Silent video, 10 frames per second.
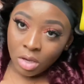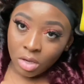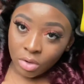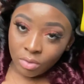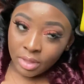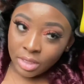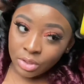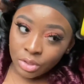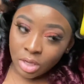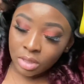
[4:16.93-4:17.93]

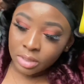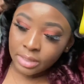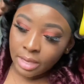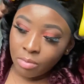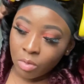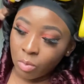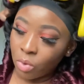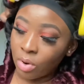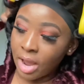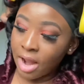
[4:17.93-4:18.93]
Things are not the same no
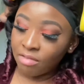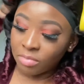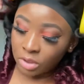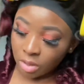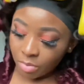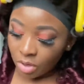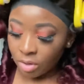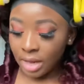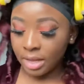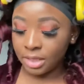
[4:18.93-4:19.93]
more, and I've been shopping on
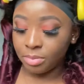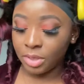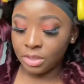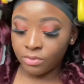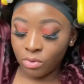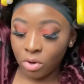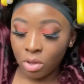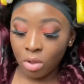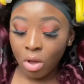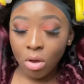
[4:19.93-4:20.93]
AliExpress for a
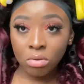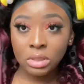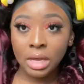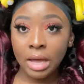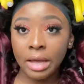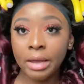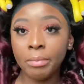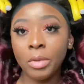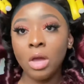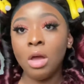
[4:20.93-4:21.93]
long time.